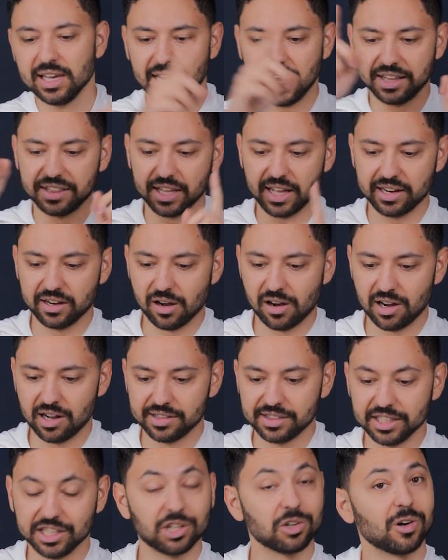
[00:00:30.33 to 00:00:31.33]
And then
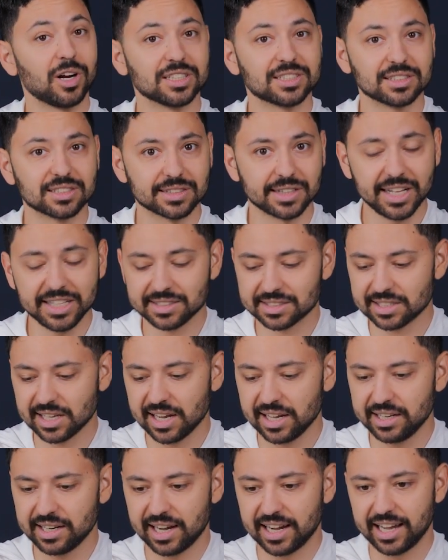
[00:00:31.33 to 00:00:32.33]
on the Horizons Lite
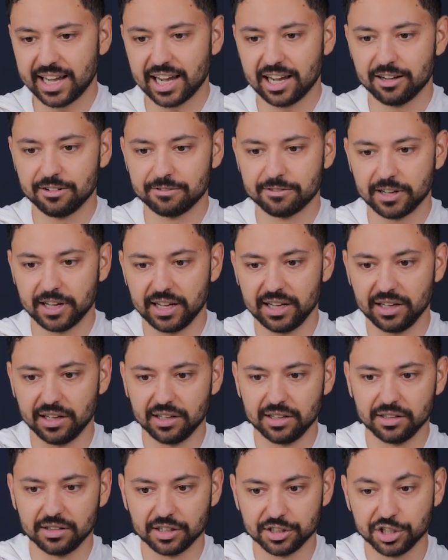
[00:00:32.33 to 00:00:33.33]
side, I have
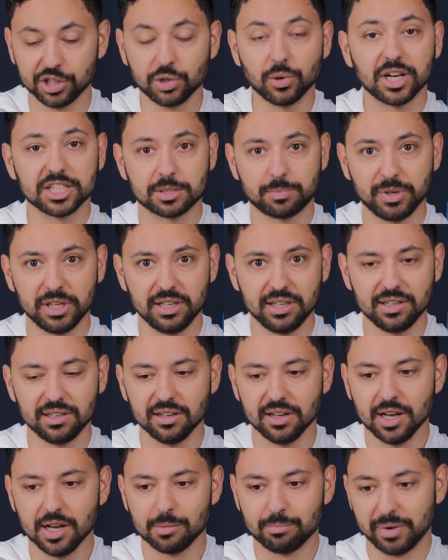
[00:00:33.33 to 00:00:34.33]
the USB
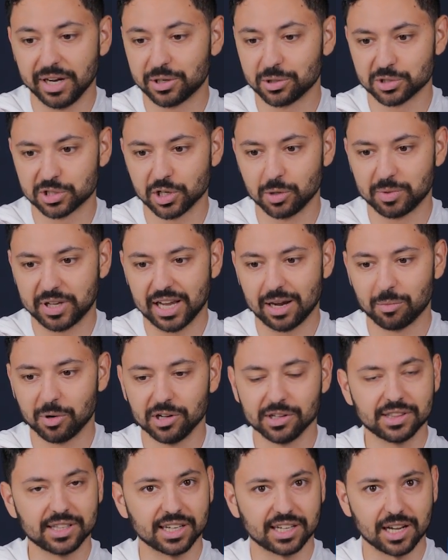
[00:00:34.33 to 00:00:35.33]
microscope
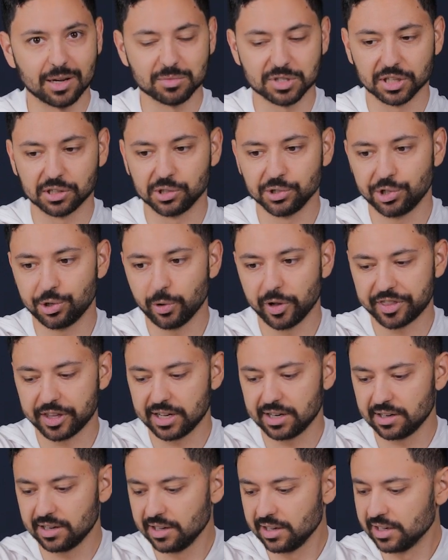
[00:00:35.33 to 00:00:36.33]
camera that comes included with
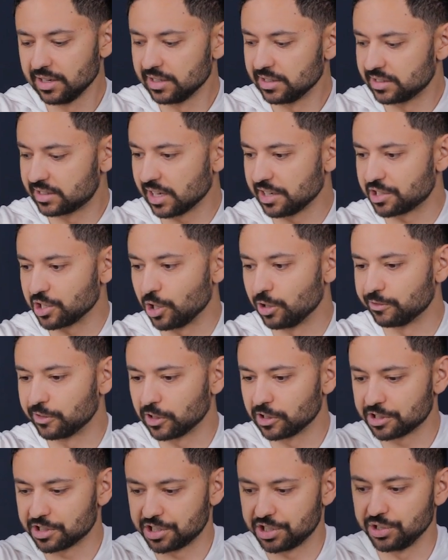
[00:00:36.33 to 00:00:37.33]
it, sent
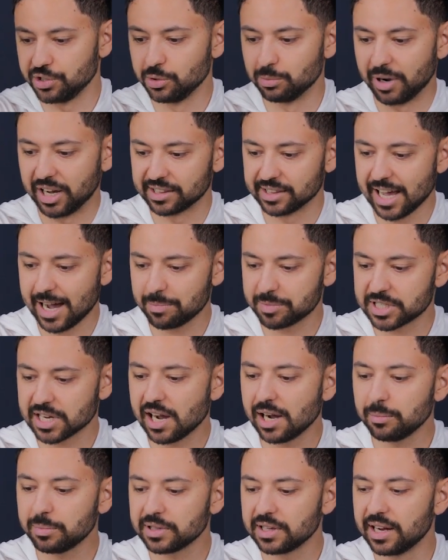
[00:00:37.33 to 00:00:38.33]
over to my
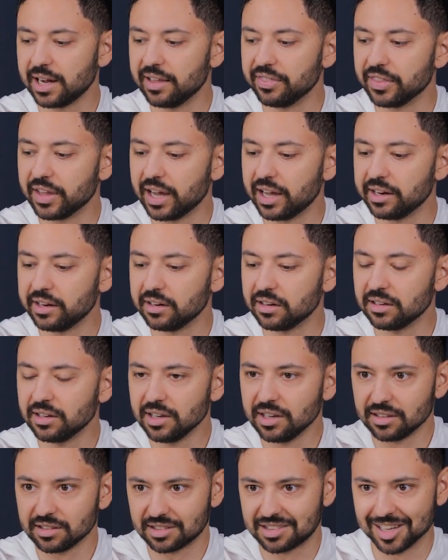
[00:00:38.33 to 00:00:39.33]
laptop, and then
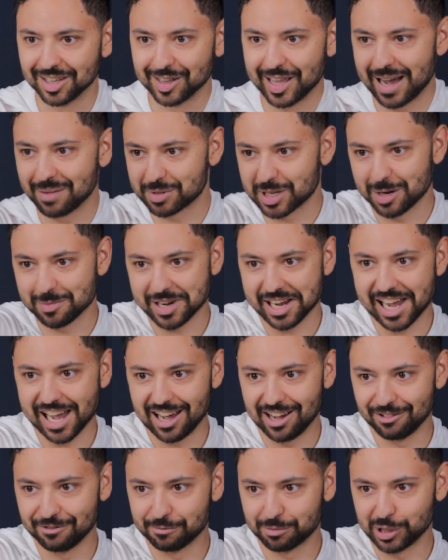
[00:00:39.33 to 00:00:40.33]
the laptop I
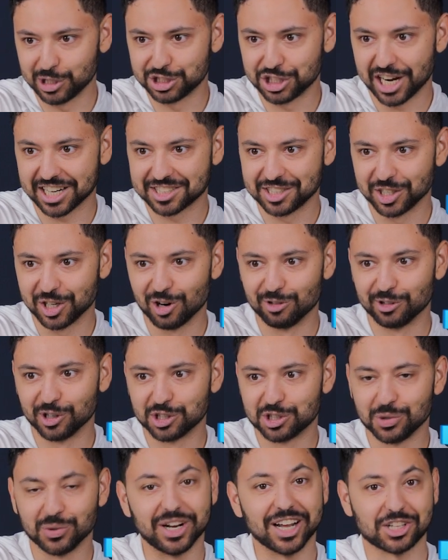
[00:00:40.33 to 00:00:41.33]
have projecting over
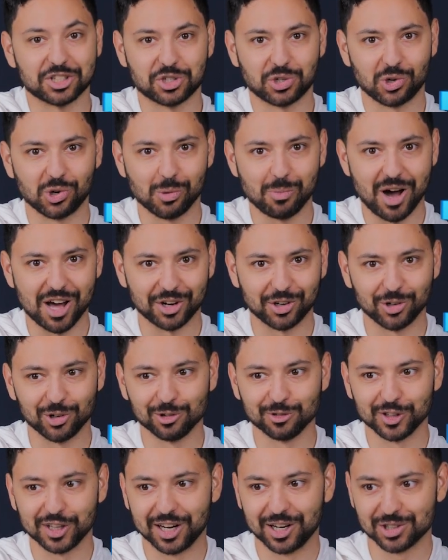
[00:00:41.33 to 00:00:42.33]
to an external monitor
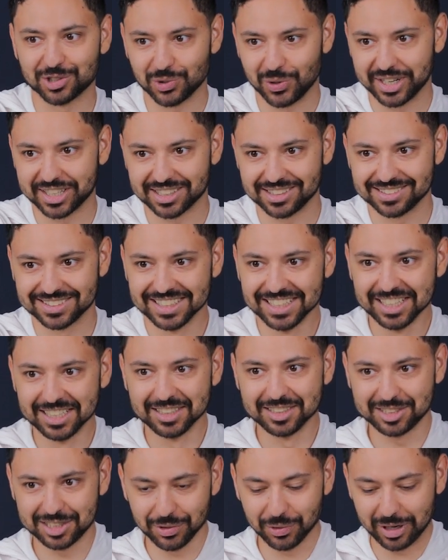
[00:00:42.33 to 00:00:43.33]
over there so I can
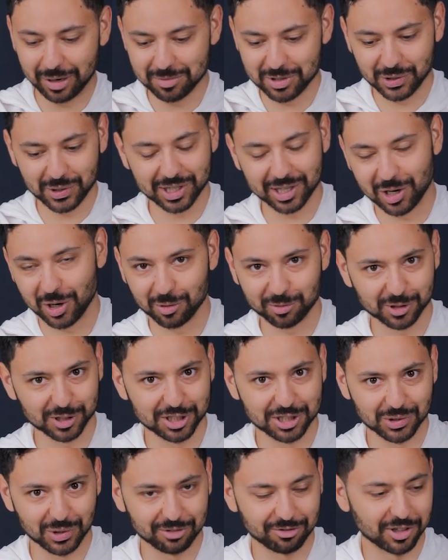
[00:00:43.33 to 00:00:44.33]
see what I'm doing and
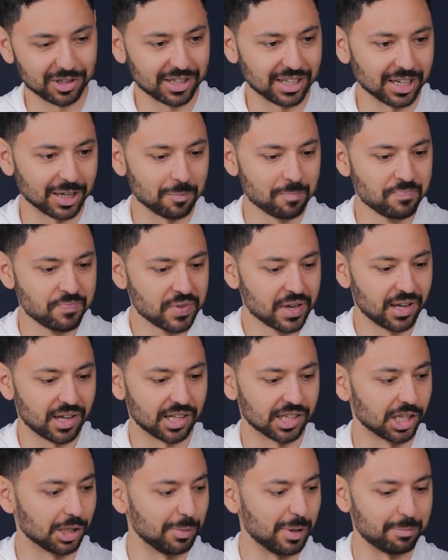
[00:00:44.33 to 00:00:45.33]
hopefully do everything
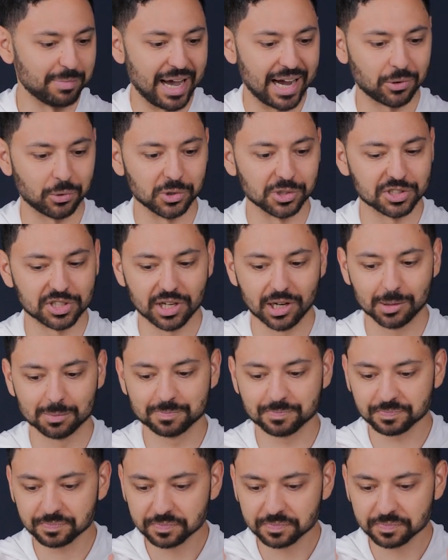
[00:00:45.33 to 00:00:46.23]
a little bit backwards here.